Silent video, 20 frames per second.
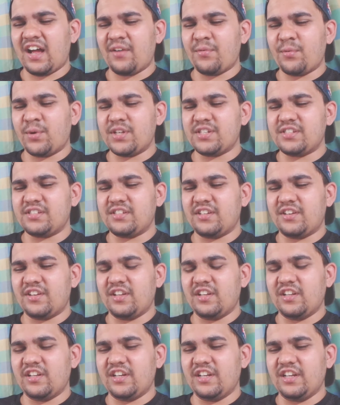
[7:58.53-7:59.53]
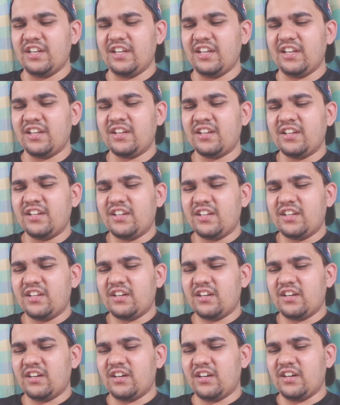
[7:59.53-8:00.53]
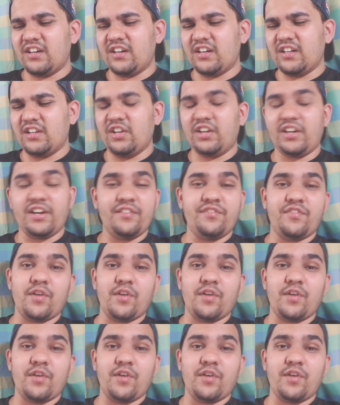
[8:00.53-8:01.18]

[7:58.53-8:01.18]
was really, really looking